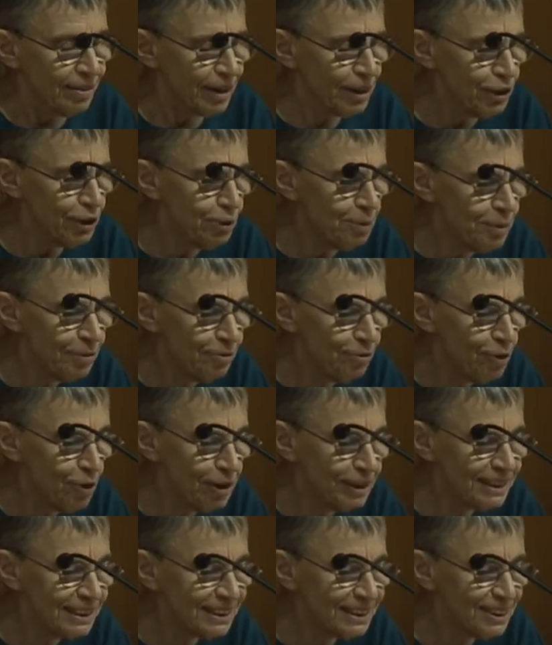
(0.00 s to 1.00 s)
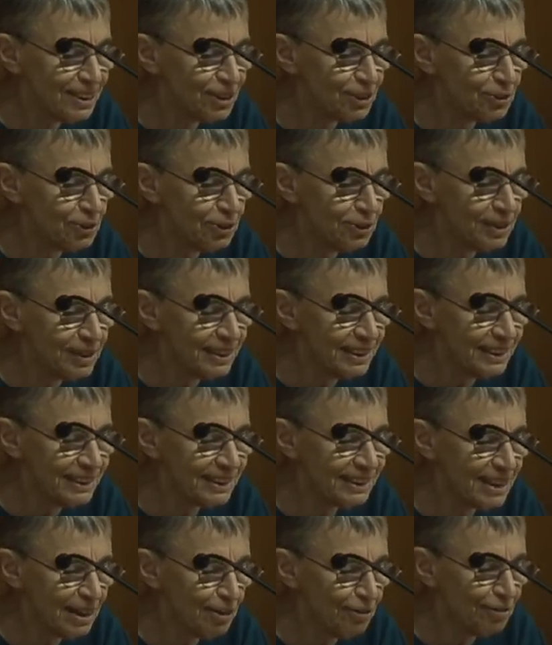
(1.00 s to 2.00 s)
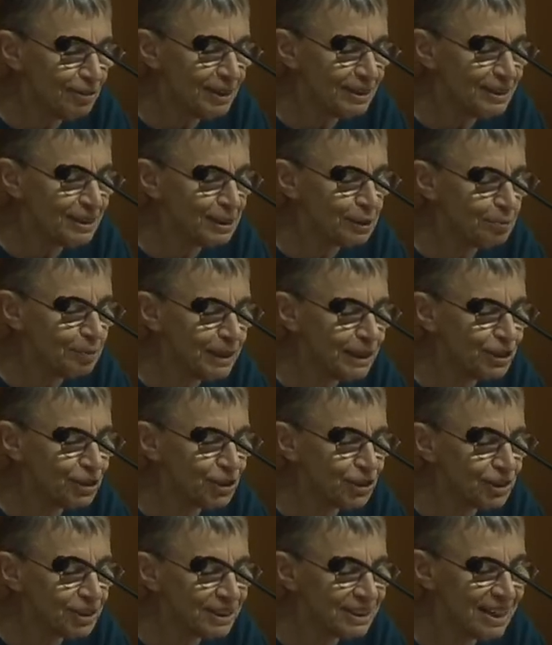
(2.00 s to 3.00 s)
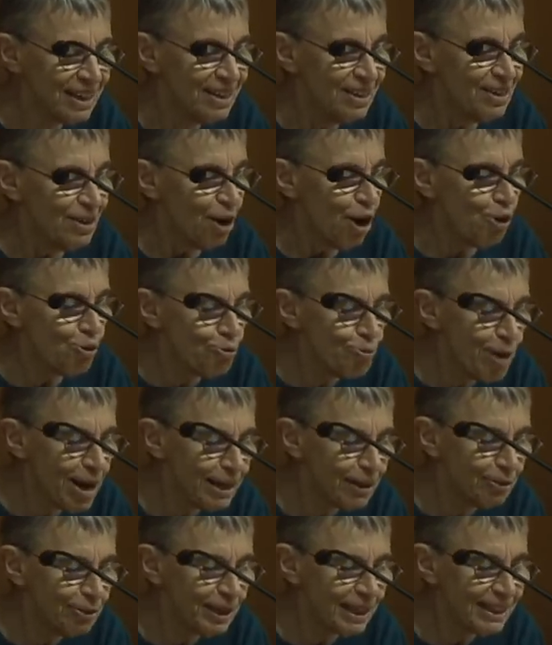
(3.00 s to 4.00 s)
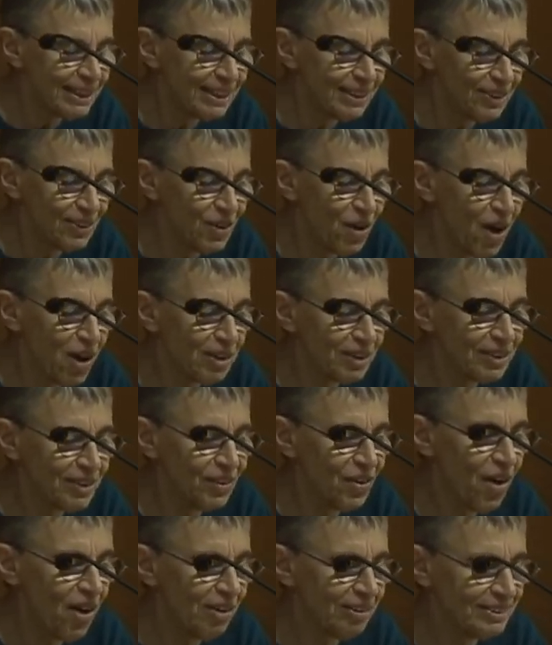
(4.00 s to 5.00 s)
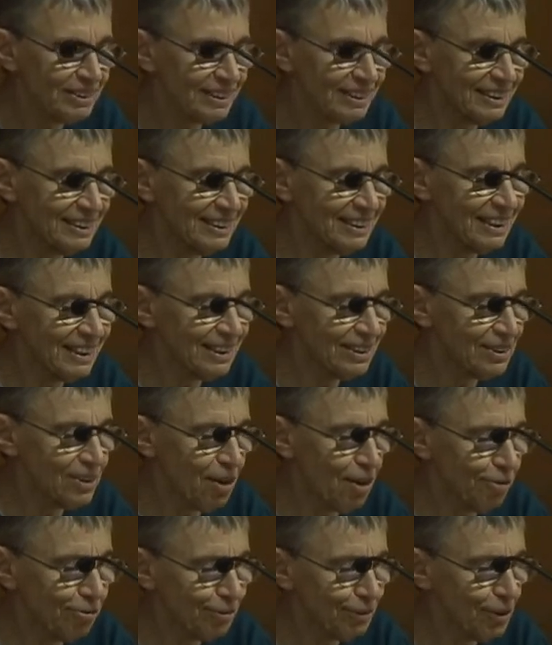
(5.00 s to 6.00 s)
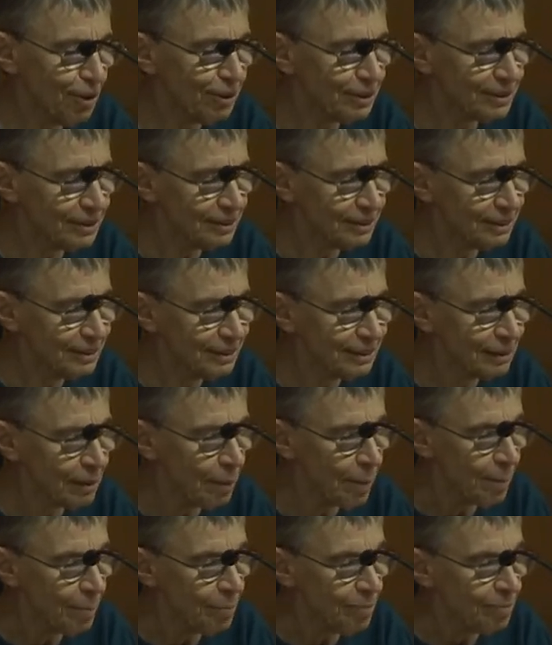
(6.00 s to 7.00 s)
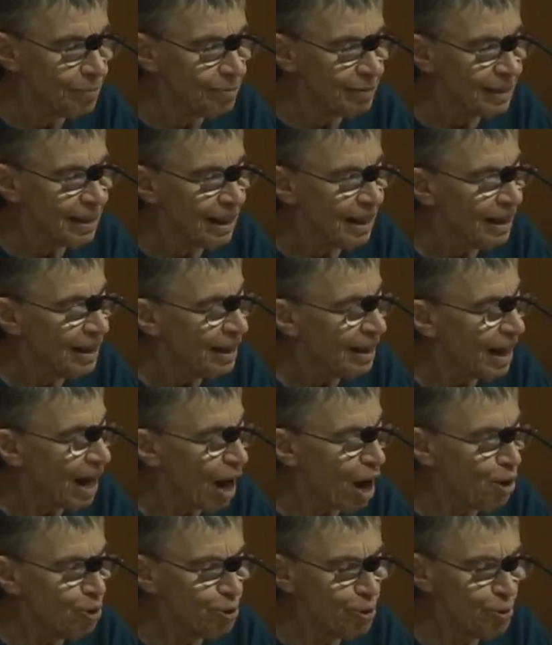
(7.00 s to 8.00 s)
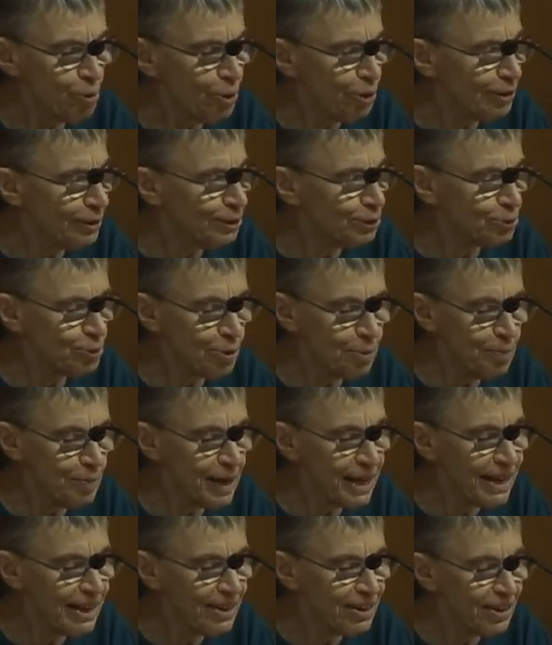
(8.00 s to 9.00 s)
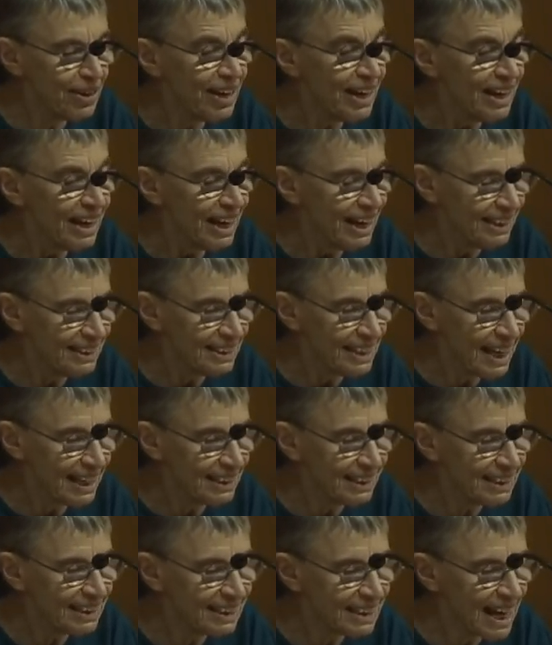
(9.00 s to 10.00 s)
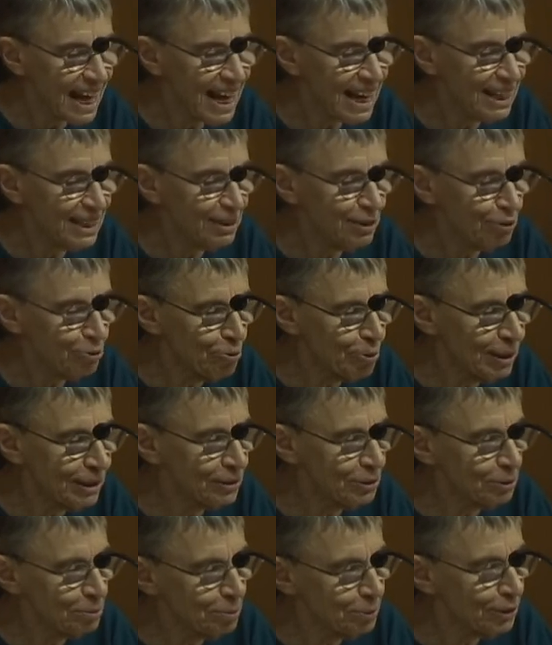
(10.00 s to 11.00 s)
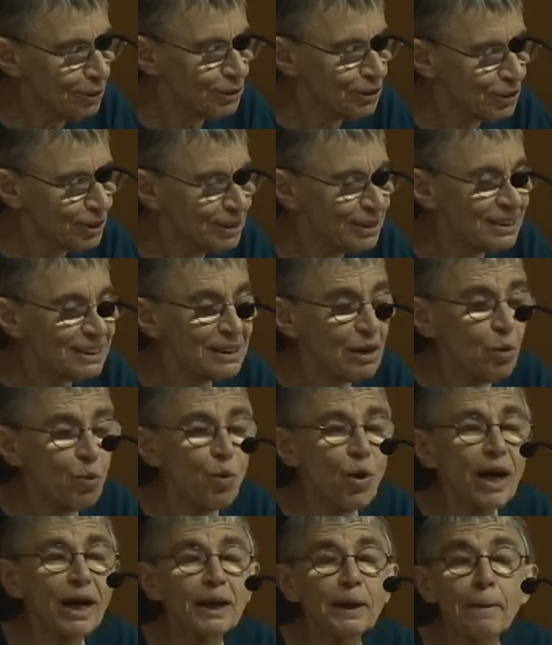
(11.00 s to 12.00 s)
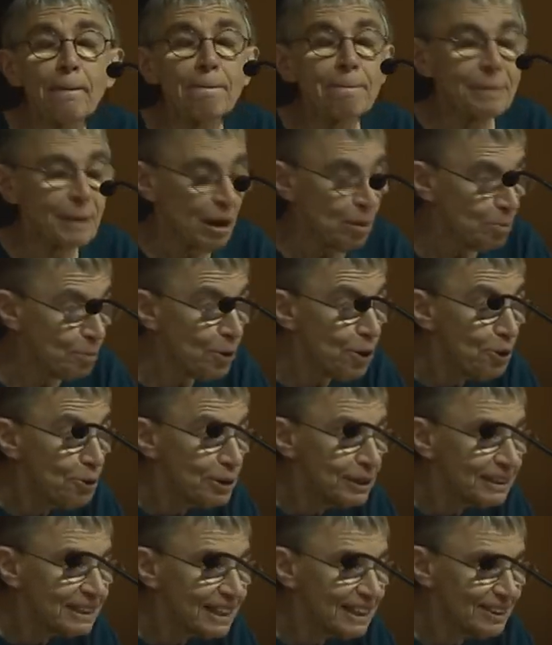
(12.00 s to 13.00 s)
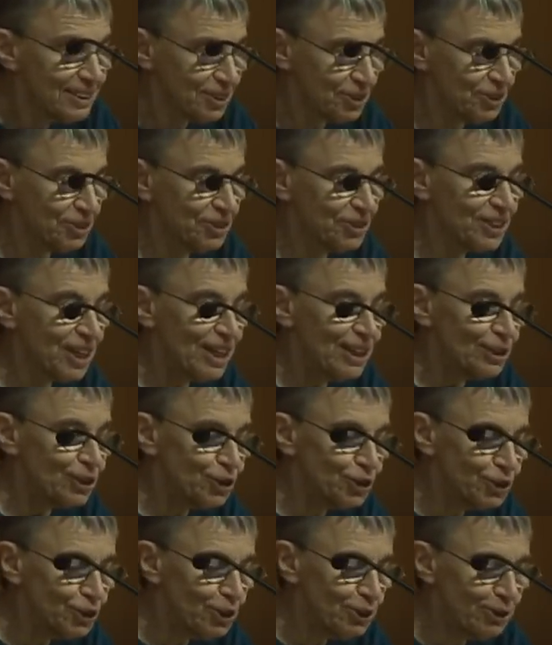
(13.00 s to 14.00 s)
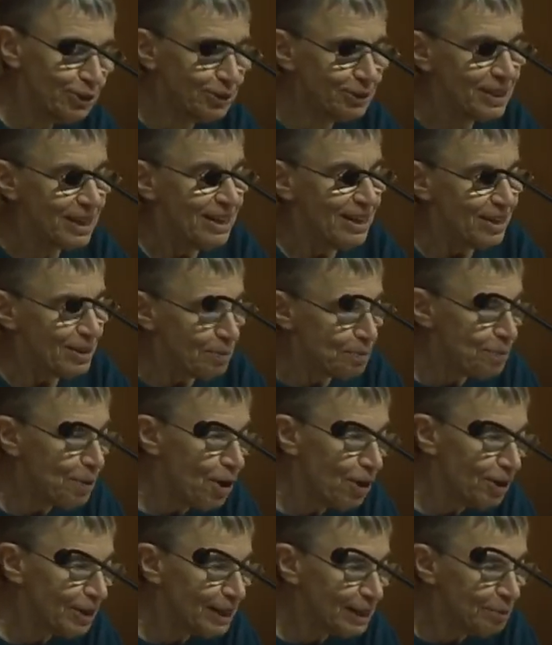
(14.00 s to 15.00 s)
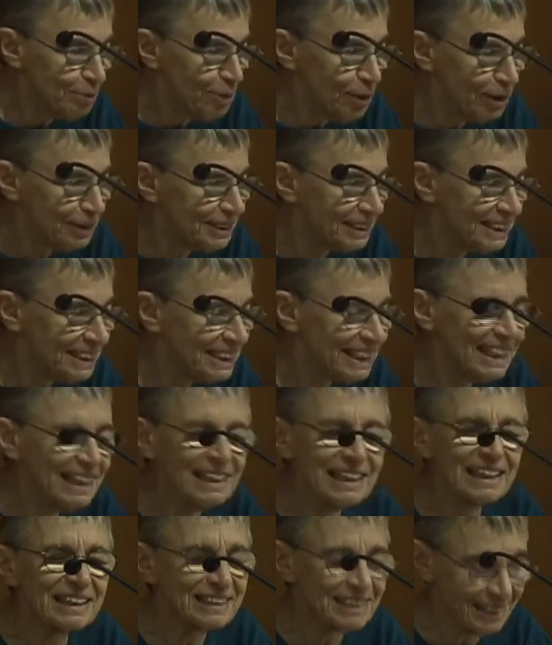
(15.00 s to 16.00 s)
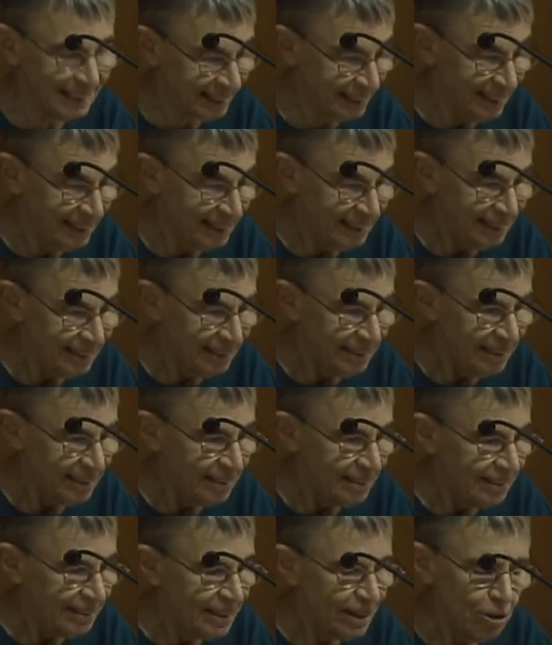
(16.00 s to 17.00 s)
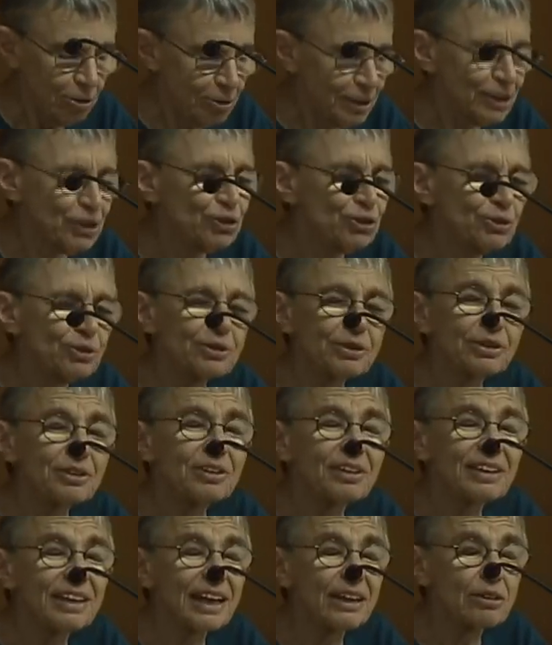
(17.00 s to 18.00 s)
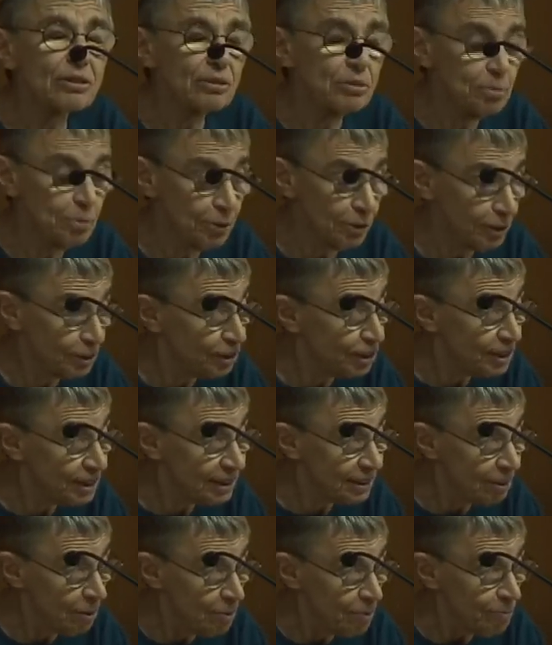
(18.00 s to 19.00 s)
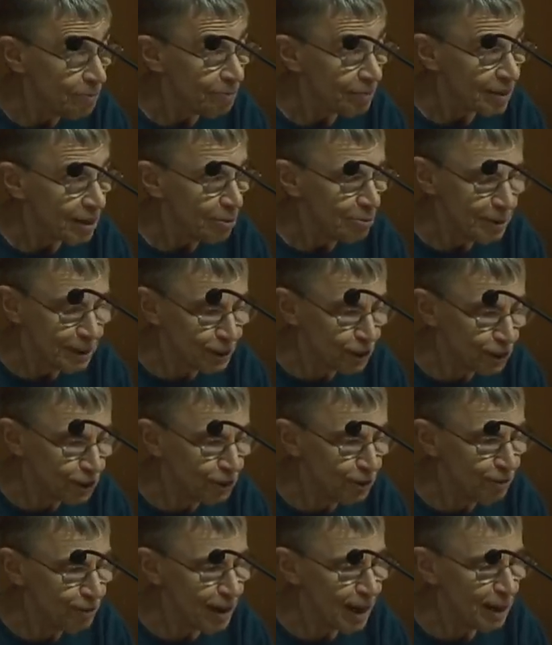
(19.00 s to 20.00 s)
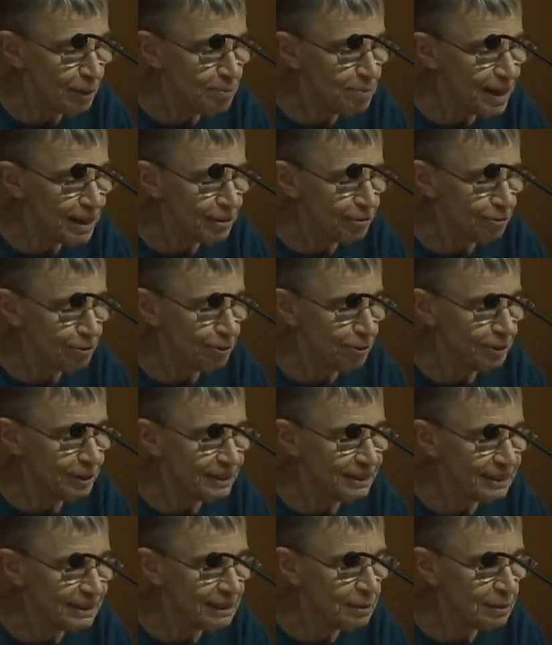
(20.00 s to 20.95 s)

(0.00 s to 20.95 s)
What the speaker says: The human voice distorted itself in speeches, a rhetoric that locked locks and ticked off losses. Our words were bare as that stand of winter birches, while poetasters sugared the party boss's edicts, the only sugar they could purchase, with servile metaphor and